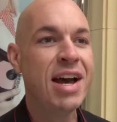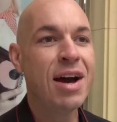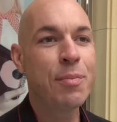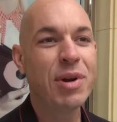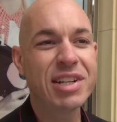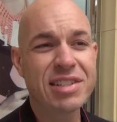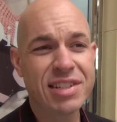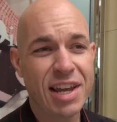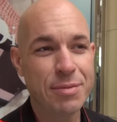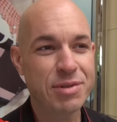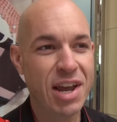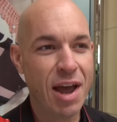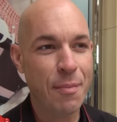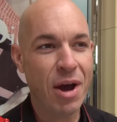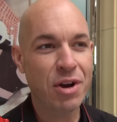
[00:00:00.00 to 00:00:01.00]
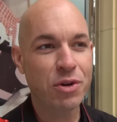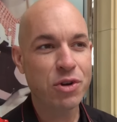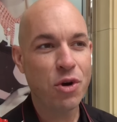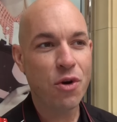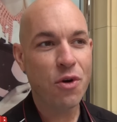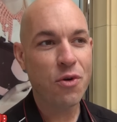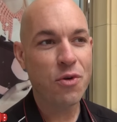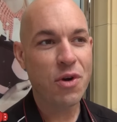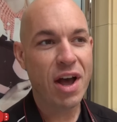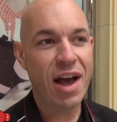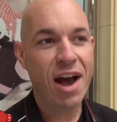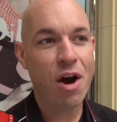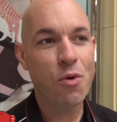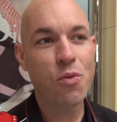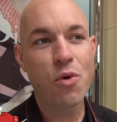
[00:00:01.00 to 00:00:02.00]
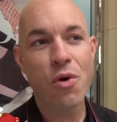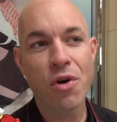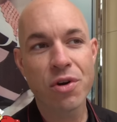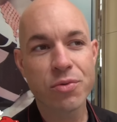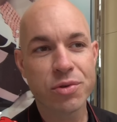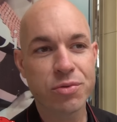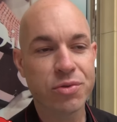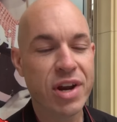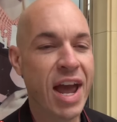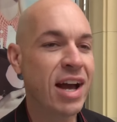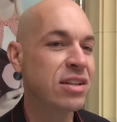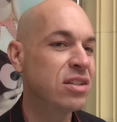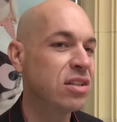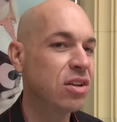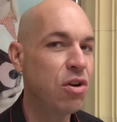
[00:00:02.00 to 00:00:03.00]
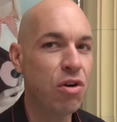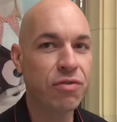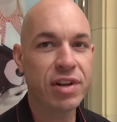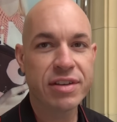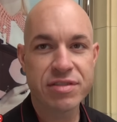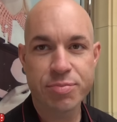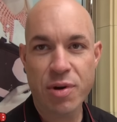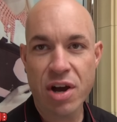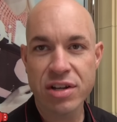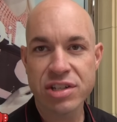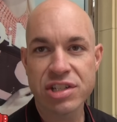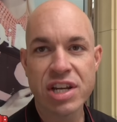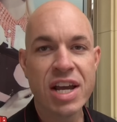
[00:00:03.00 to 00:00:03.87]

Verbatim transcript: But at the same time, I don't know how Ward would react to Kovalev's punch.